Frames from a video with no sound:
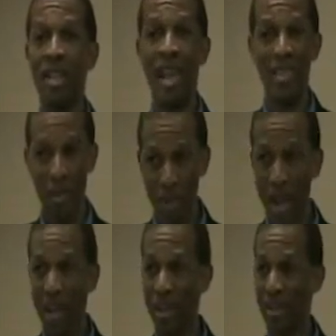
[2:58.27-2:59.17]
And then
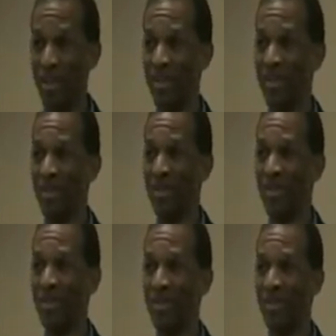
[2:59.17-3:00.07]
my uncle,
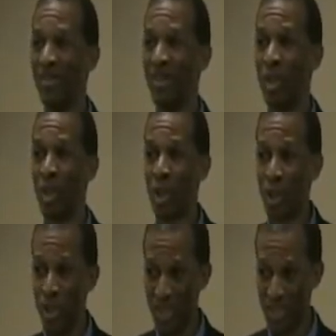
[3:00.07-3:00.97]

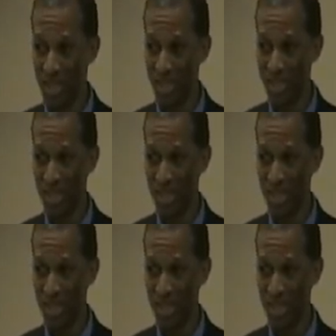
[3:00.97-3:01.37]
Ernest